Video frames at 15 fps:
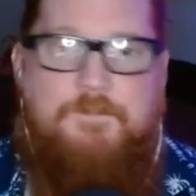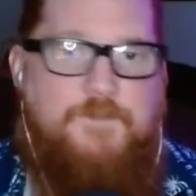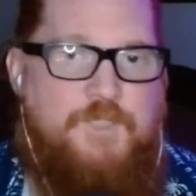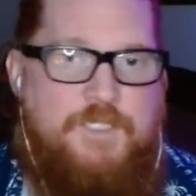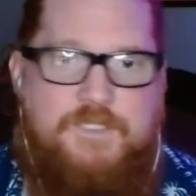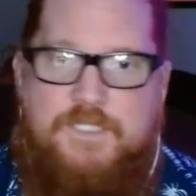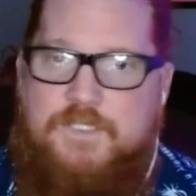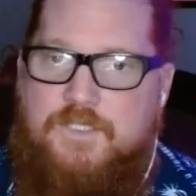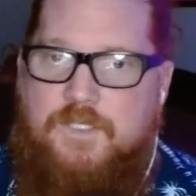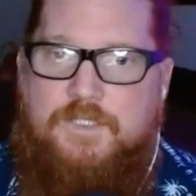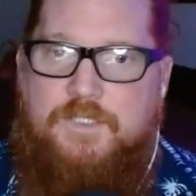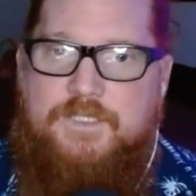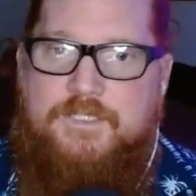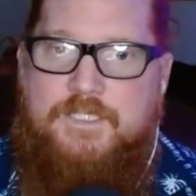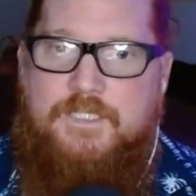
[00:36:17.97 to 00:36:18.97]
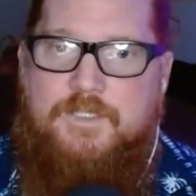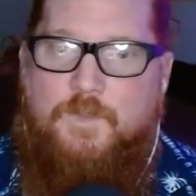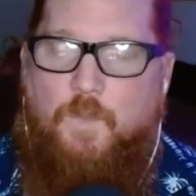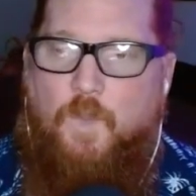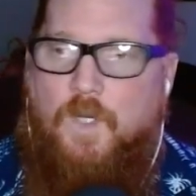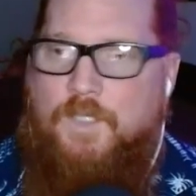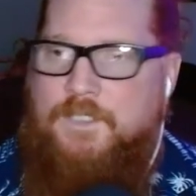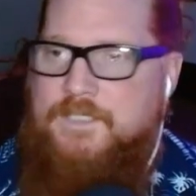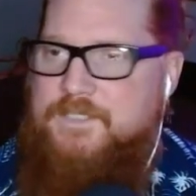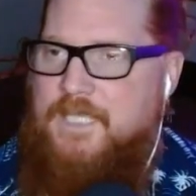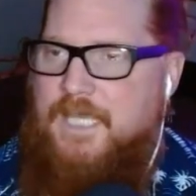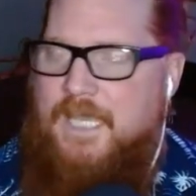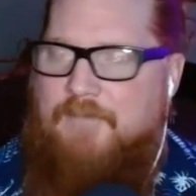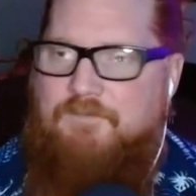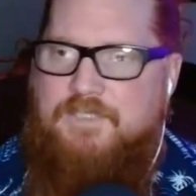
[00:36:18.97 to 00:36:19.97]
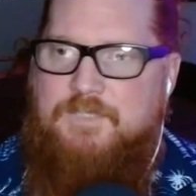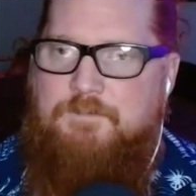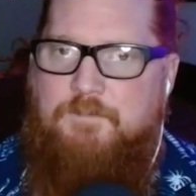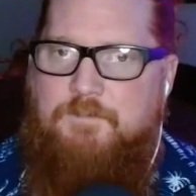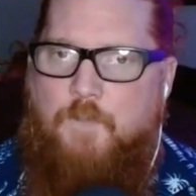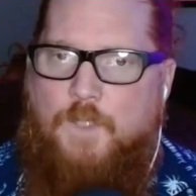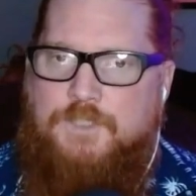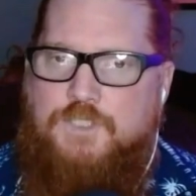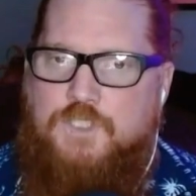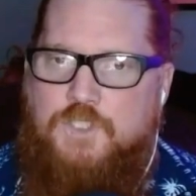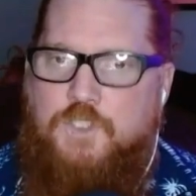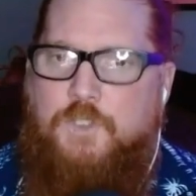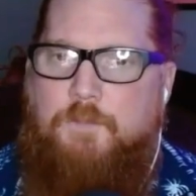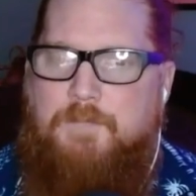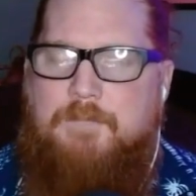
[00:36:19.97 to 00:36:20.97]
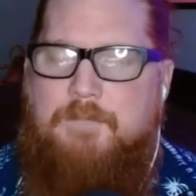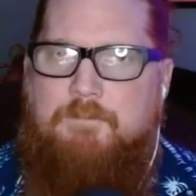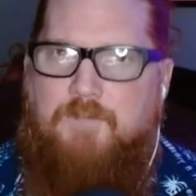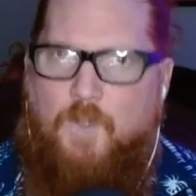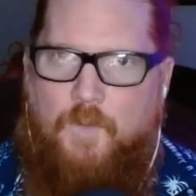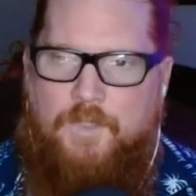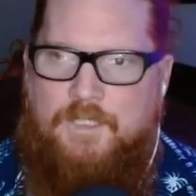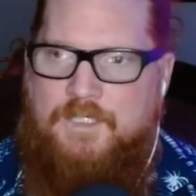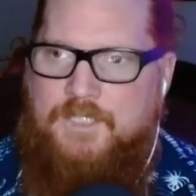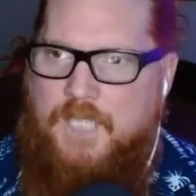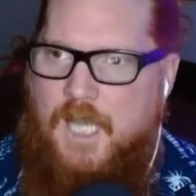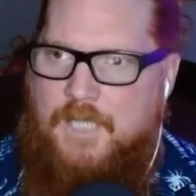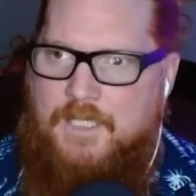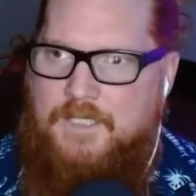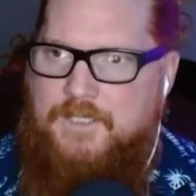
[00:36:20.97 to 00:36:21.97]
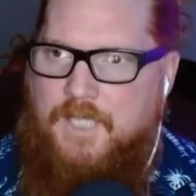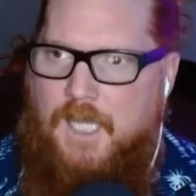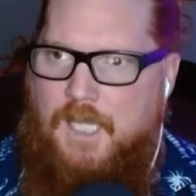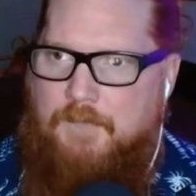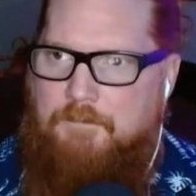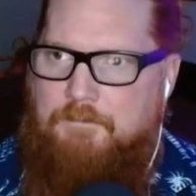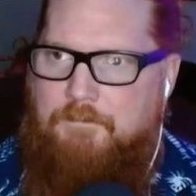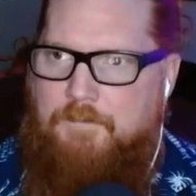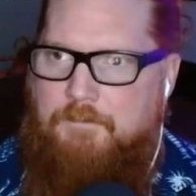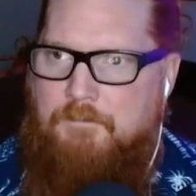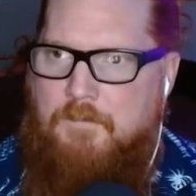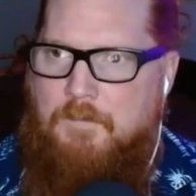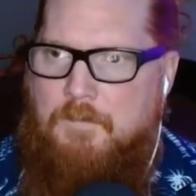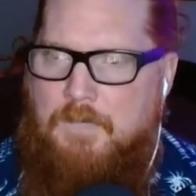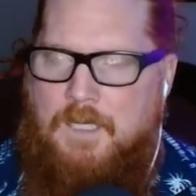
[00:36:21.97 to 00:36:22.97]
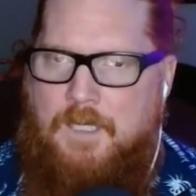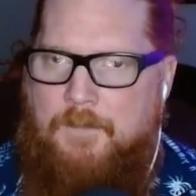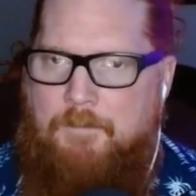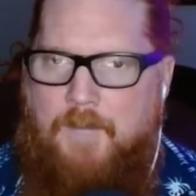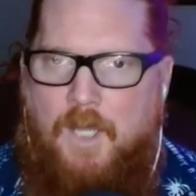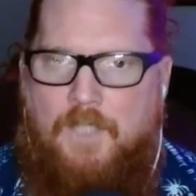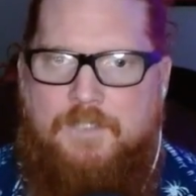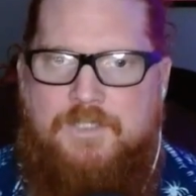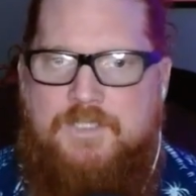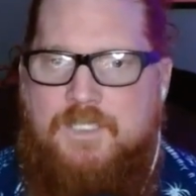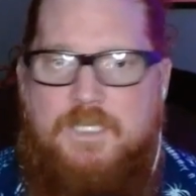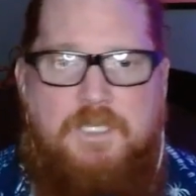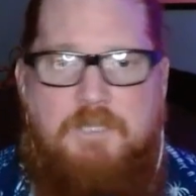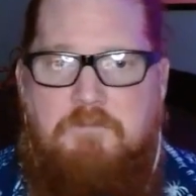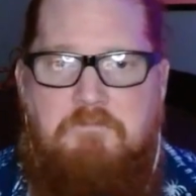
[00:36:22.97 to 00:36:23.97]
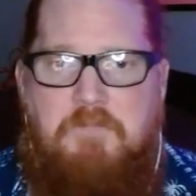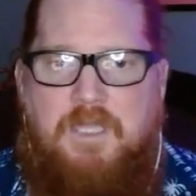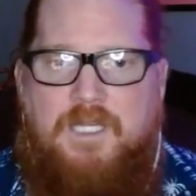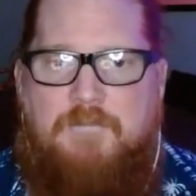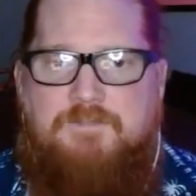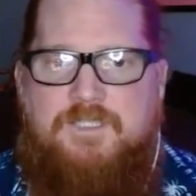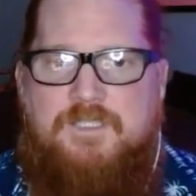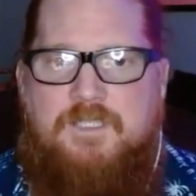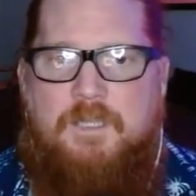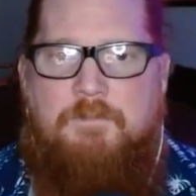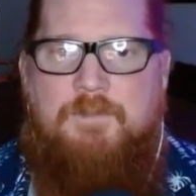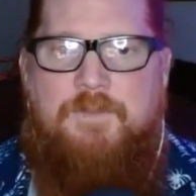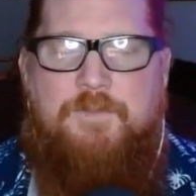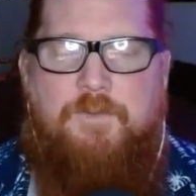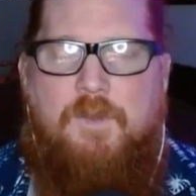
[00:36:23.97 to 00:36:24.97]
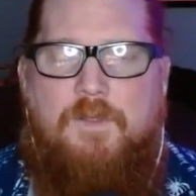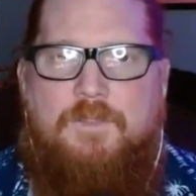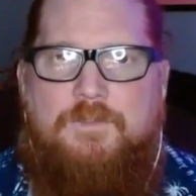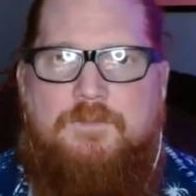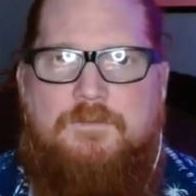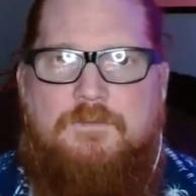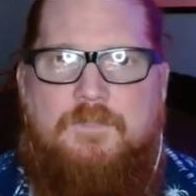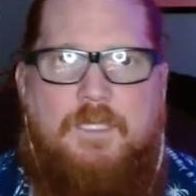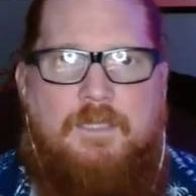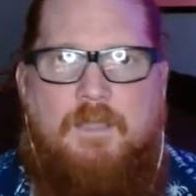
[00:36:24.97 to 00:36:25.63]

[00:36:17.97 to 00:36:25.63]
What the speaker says: just as good as season 1 is they have these what should be boring talky talk parts, and I'm enthralled. I